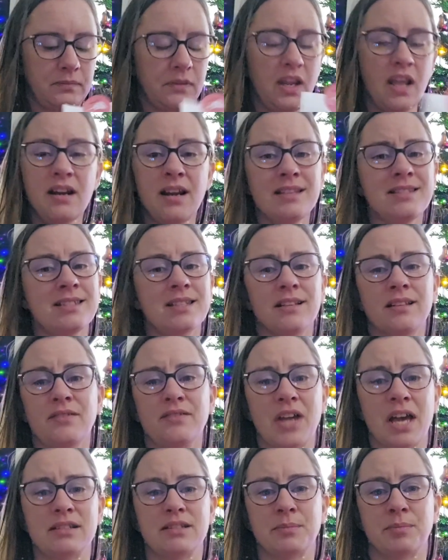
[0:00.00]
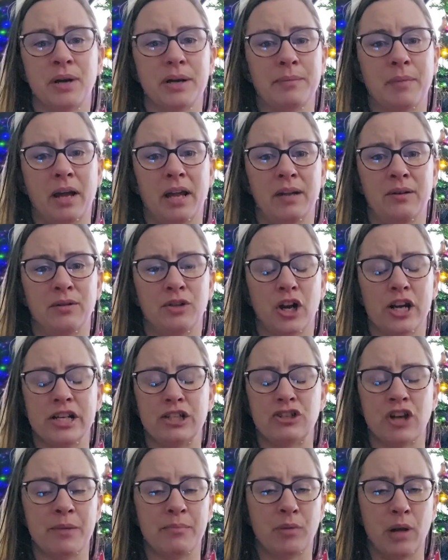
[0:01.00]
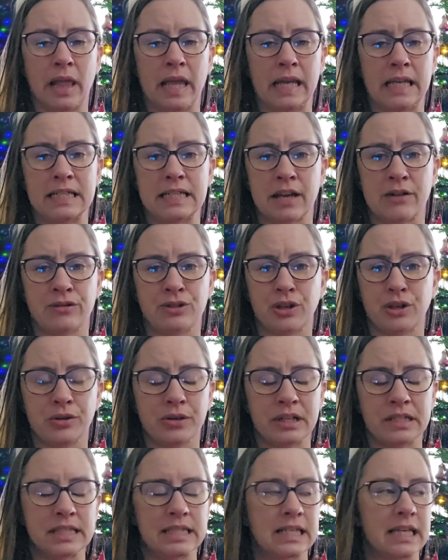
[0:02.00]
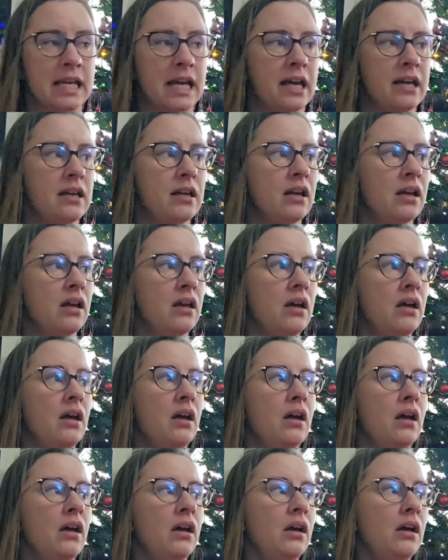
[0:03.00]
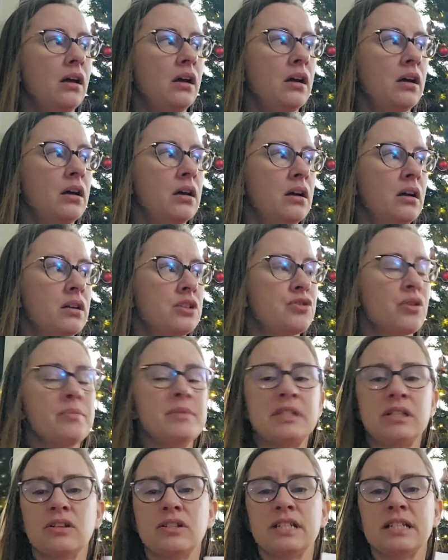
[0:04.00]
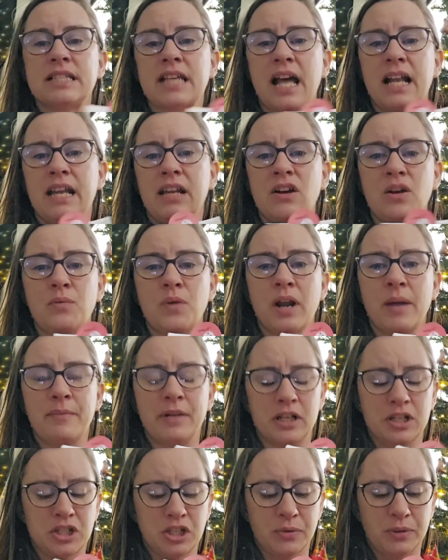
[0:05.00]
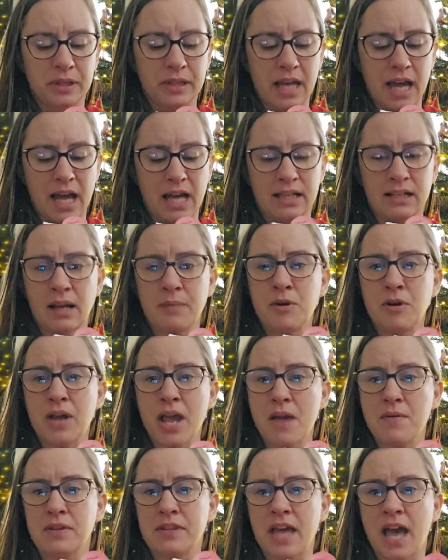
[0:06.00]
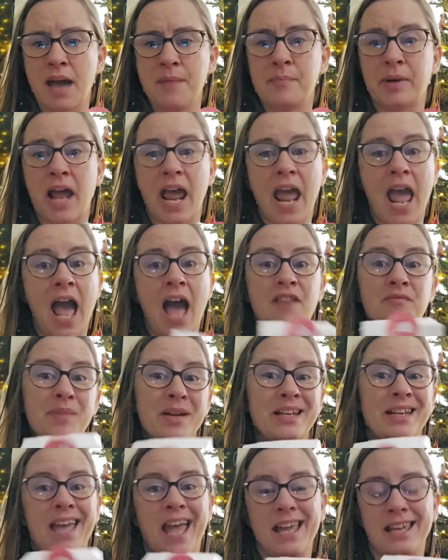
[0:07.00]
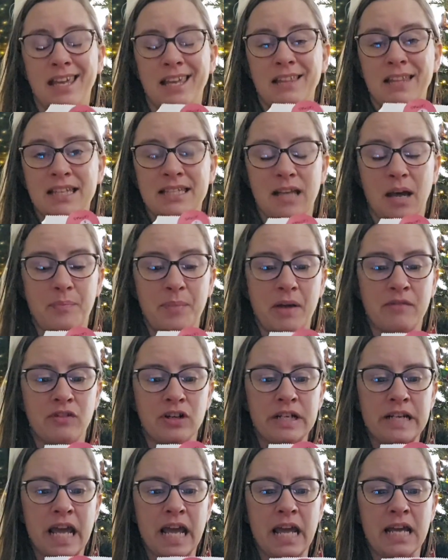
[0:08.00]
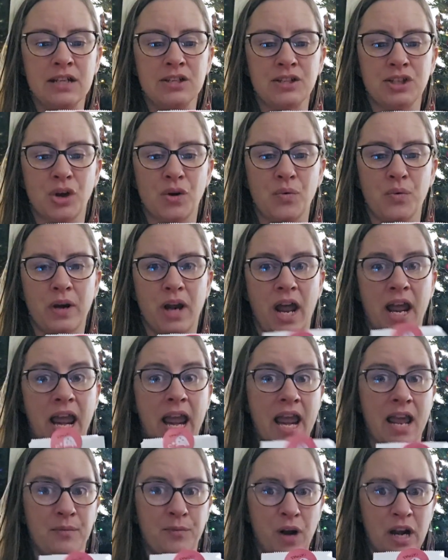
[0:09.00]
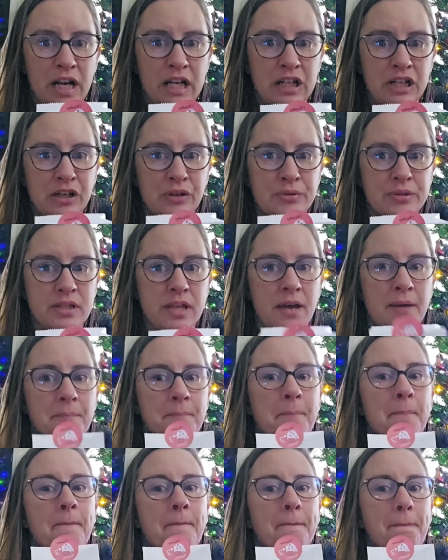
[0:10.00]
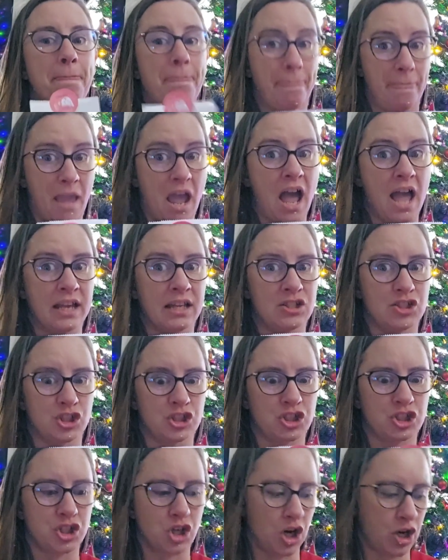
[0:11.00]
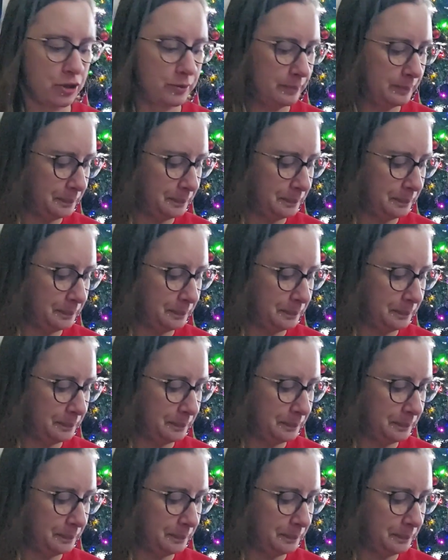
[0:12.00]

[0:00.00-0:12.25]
And I still have yet to bring my granny stripe blanket down so you could see it. So I'm still deciding on what I'm going to do with that, and I'm okay with that. But I have been caking these up every day, so when I am ready to use them, I can just start.